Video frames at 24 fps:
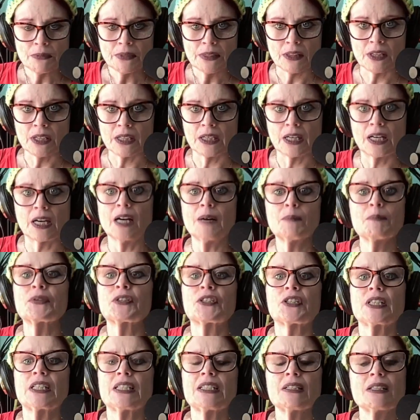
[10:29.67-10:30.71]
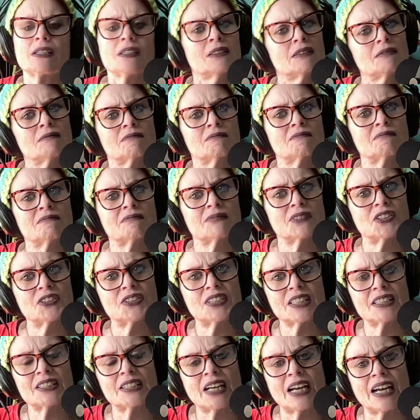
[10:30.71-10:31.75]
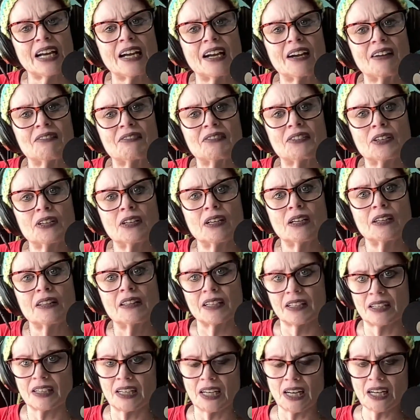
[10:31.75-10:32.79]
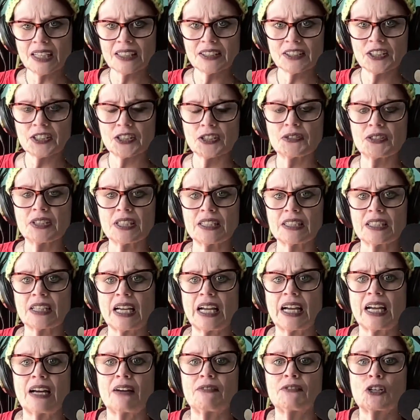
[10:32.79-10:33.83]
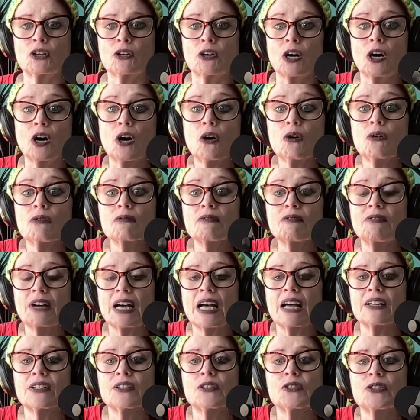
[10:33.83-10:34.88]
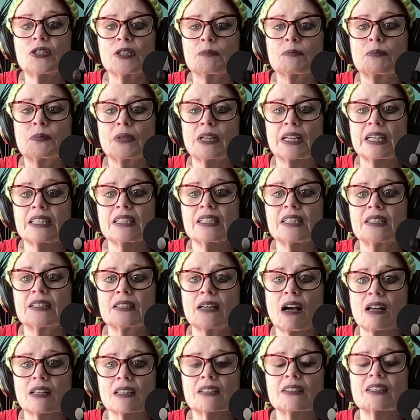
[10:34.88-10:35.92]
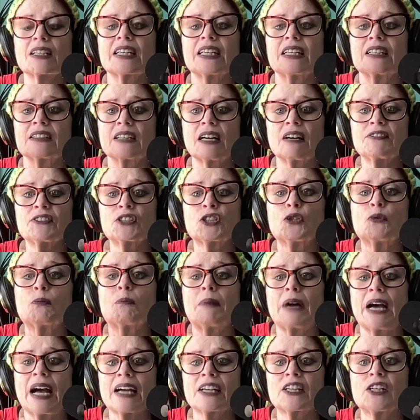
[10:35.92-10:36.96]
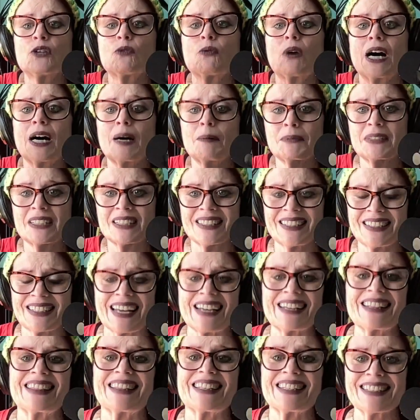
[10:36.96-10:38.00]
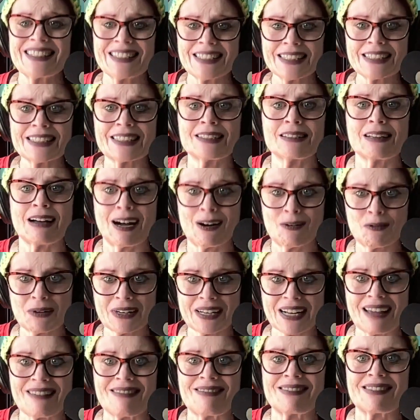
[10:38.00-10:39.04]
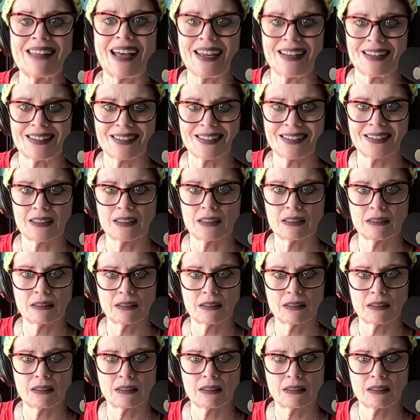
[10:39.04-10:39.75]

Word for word: the gumption, you didn't have the guts, you didn't have your own values in place solidly enough to back you up to say, this is not what I like.